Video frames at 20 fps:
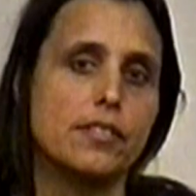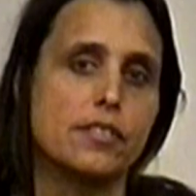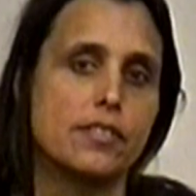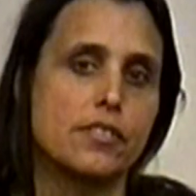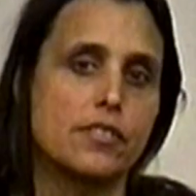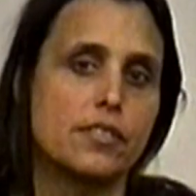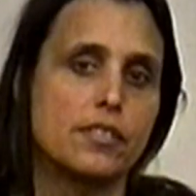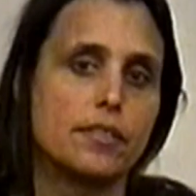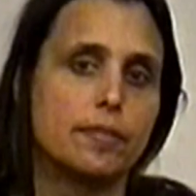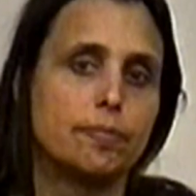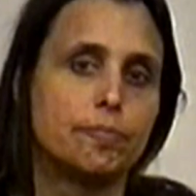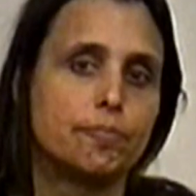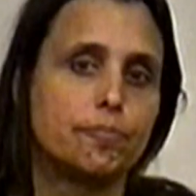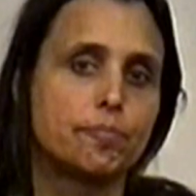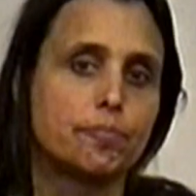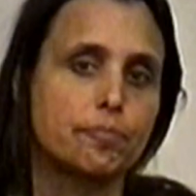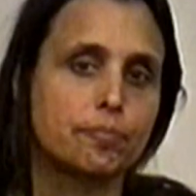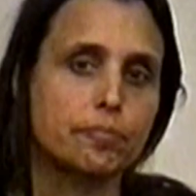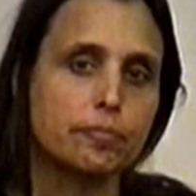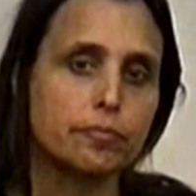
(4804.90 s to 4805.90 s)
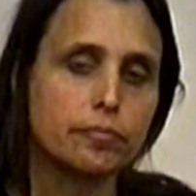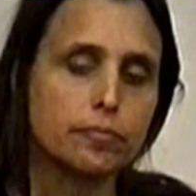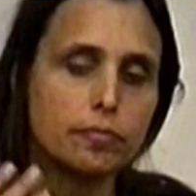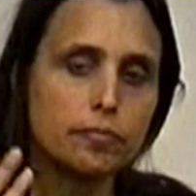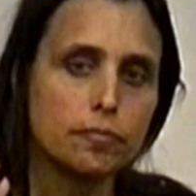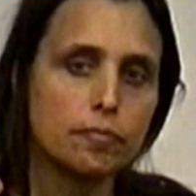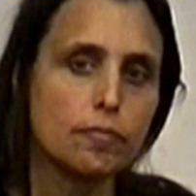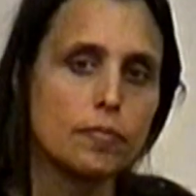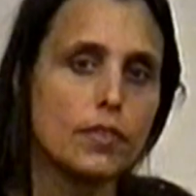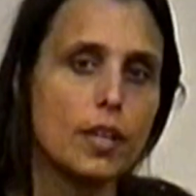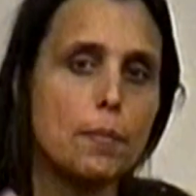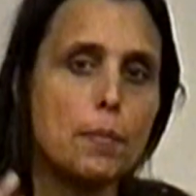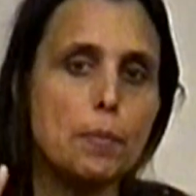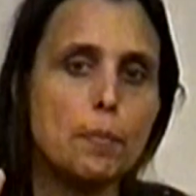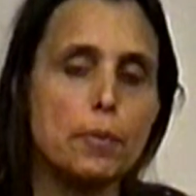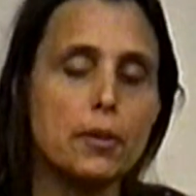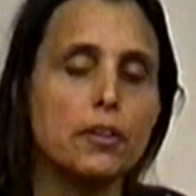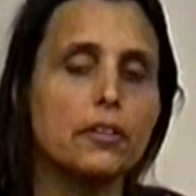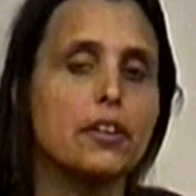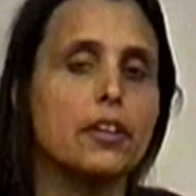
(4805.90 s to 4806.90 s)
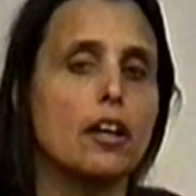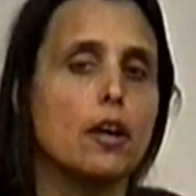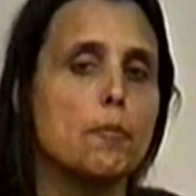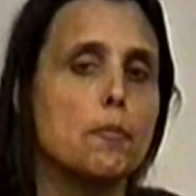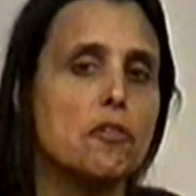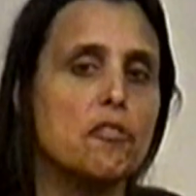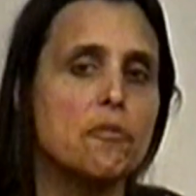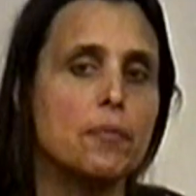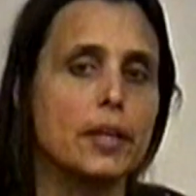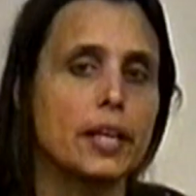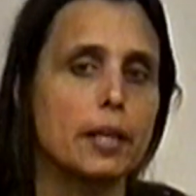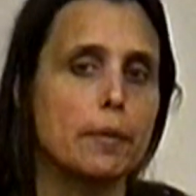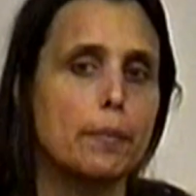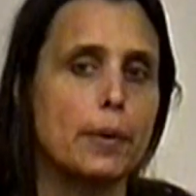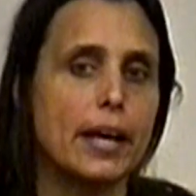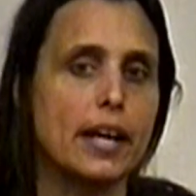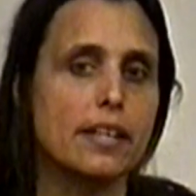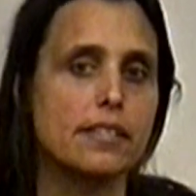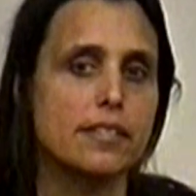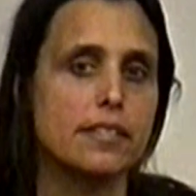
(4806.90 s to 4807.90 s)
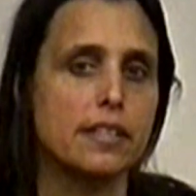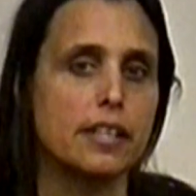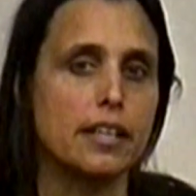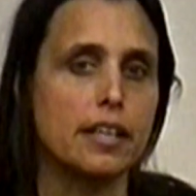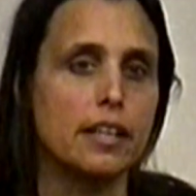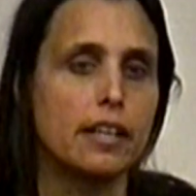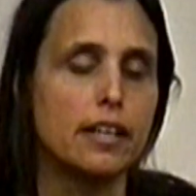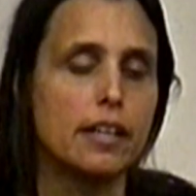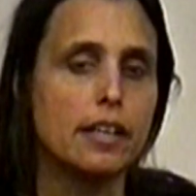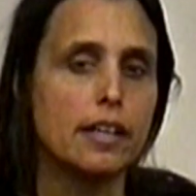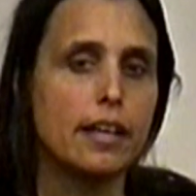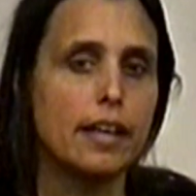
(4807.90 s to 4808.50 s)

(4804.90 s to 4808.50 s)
releases, I mean, building our movement capacity,